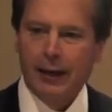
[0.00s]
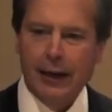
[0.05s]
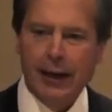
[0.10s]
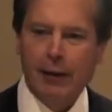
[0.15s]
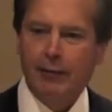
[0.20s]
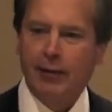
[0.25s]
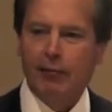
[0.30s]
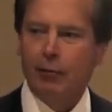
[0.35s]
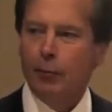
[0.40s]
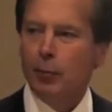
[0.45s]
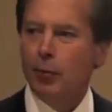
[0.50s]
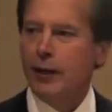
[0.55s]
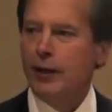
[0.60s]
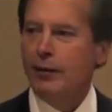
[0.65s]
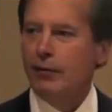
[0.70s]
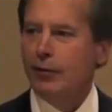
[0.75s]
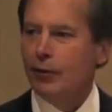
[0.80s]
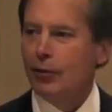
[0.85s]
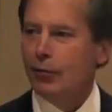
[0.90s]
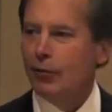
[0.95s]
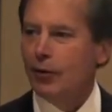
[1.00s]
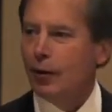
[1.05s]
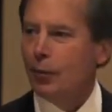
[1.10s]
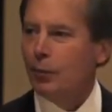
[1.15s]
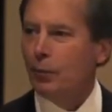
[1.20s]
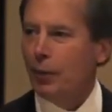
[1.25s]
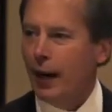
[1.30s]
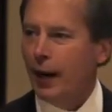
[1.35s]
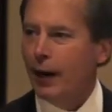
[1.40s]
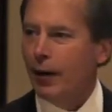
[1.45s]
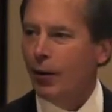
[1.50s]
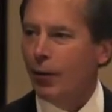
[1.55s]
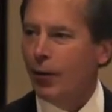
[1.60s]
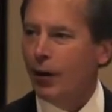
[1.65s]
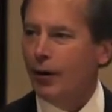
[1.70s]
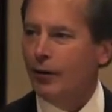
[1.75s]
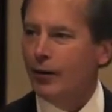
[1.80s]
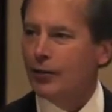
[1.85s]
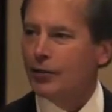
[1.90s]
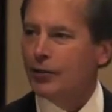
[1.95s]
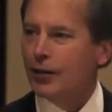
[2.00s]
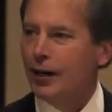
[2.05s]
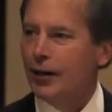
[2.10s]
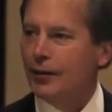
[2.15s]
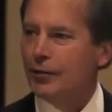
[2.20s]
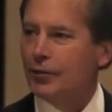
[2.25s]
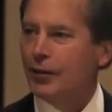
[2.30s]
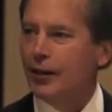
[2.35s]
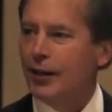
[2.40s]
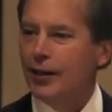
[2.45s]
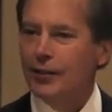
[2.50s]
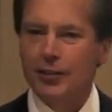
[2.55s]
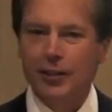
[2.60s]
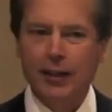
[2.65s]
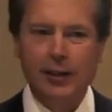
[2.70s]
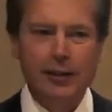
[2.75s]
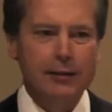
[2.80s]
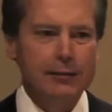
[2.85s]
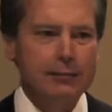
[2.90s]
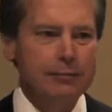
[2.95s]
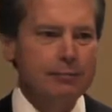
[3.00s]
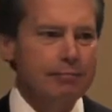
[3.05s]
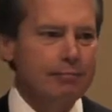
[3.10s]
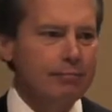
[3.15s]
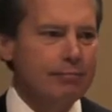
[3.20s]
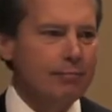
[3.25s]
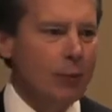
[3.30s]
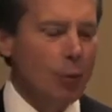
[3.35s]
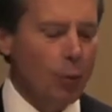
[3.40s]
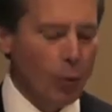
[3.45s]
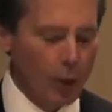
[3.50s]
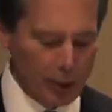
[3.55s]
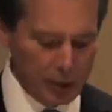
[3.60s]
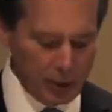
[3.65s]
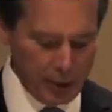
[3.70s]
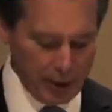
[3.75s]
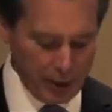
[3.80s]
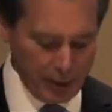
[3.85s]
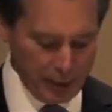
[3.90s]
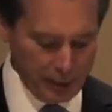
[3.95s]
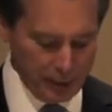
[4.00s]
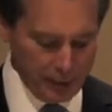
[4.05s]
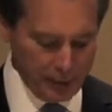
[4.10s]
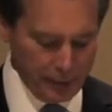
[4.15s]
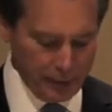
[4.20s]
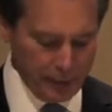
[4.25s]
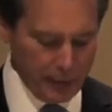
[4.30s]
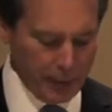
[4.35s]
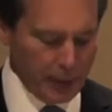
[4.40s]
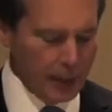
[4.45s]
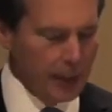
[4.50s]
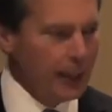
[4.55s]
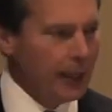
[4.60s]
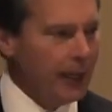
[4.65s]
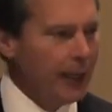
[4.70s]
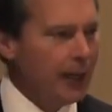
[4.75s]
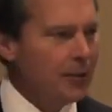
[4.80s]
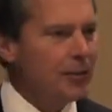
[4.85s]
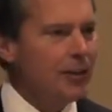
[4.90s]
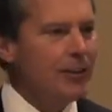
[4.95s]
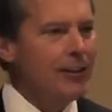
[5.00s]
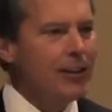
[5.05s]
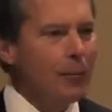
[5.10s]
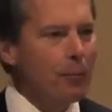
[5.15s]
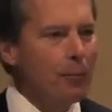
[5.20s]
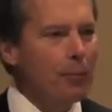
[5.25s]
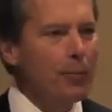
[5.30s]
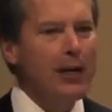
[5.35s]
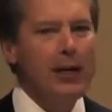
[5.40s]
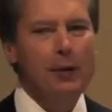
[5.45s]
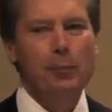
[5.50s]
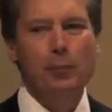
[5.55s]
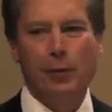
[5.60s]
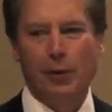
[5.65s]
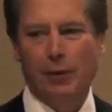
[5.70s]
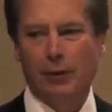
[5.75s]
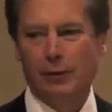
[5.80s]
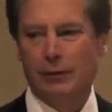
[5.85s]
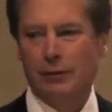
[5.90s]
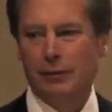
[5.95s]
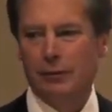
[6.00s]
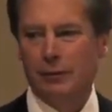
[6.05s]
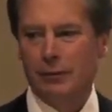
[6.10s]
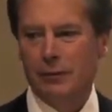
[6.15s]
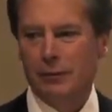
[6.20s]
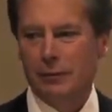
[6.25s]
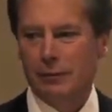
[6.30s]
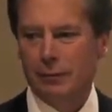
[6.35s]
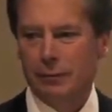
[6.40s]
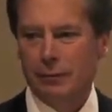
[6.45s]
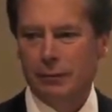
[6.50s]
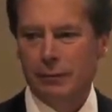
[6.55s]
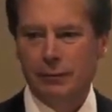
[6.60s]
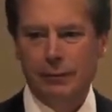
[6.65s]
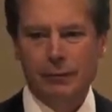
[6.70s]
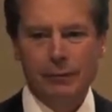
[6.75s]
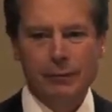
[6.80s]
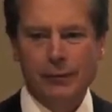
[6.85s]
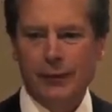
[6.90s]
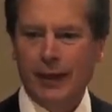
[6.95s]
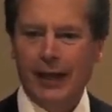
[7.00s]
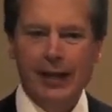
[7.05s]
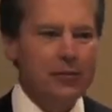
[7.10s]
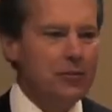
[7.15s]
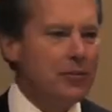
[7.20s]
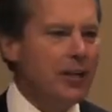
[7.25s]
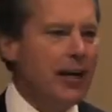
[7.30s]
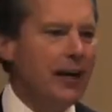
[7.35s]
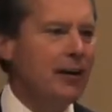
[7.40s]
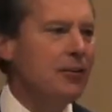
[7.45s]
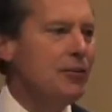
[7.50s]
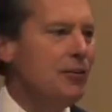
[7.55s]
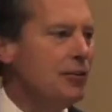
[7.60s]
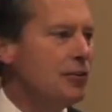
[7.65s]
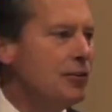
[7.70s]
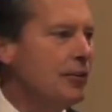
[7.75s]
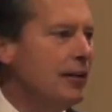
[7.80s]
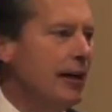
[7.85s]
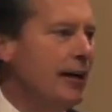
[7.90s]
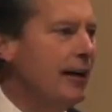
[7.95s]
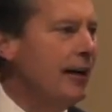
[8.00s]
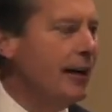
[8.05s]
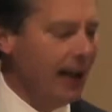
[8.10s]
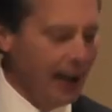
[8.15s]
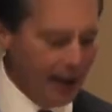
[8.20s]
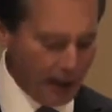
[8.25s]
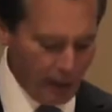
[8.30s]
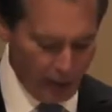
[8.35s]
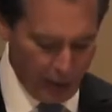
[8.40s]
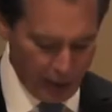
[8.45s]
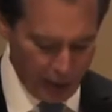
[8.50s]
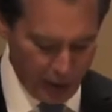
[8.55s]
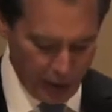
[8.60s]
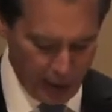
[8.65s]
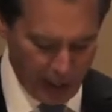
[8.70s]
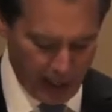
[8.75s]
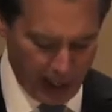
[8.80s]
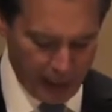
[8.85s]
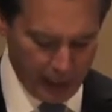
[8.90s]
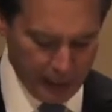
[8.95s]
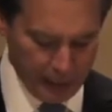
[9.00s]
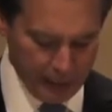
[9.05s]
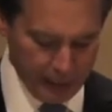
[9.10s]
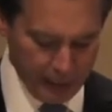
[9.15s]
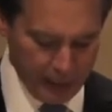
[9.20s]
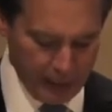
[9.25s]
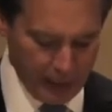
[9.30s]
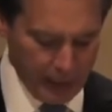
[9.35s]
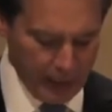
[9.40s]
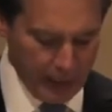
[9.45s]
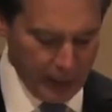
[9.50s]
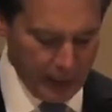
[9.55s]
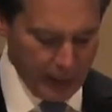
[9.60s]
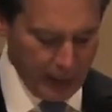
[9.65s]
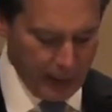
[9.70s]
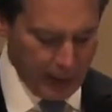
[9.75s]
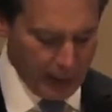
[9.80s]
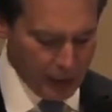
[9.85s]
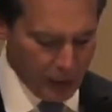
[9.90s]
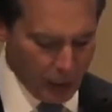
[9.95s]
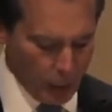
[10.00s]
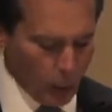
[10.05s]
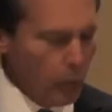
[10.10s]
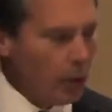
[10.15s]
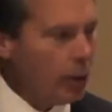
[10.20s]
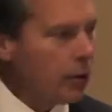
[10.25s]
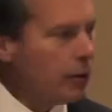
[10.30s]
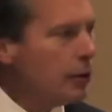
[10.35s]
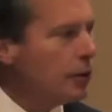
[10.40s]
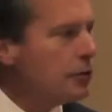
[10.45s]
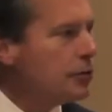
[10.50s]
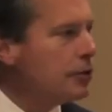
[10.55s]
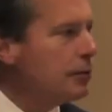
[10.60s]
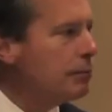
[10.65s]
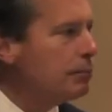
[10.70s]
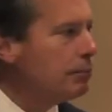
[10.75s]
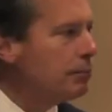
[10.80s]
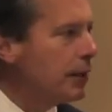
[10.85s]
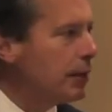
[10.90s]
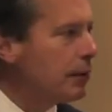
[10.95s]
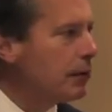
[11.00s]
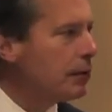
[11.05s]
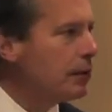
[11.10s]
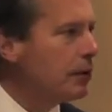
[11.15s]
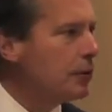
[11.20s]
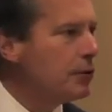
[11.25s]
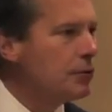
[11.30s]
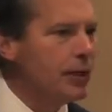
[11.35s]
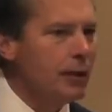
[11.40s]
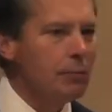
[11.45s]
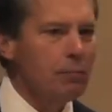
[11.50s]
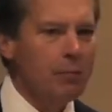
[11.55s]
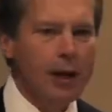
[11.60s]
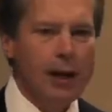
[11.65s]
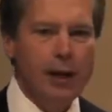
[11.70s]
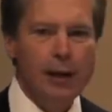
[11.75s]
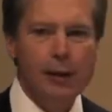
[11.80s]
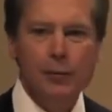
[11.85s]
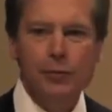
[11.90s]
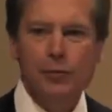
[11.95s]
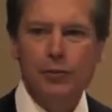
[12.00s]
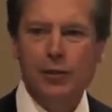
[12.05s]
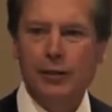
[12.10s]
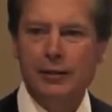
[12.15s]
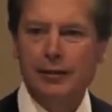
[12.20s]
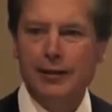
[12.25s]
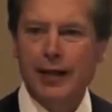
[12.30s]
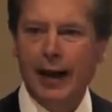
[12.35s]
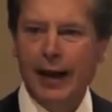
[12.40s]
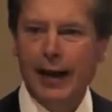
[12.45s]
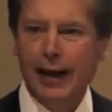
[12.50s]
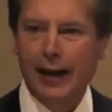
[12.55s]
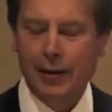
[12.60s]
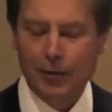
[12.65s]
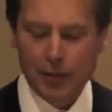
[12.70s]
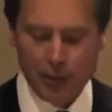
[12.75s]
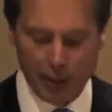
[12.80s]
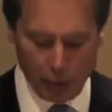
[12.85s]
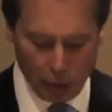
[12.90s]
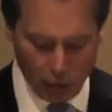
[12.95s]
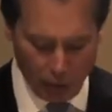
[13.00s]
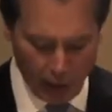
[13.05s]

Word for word: I've never believed that the real power in this country is in Washington. It's in the people, in Texas and in every state. It's the workers and builders and moms and dads and